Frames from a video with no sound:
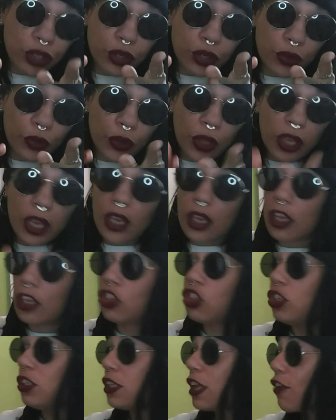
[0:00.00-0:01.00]
you. And
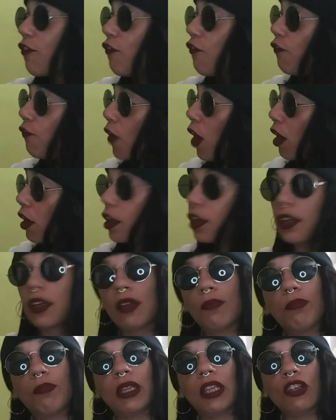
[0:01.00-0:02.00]
she's like, fuck.
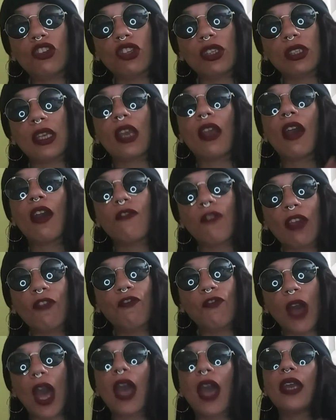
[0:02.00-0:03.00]
But then she's like, all right,
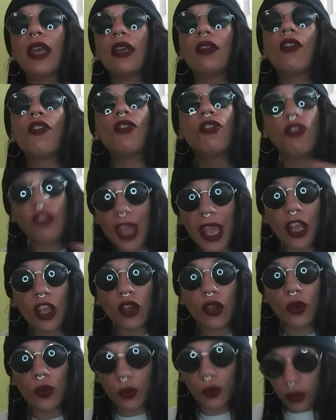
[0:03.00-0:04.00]
fine. Thank you.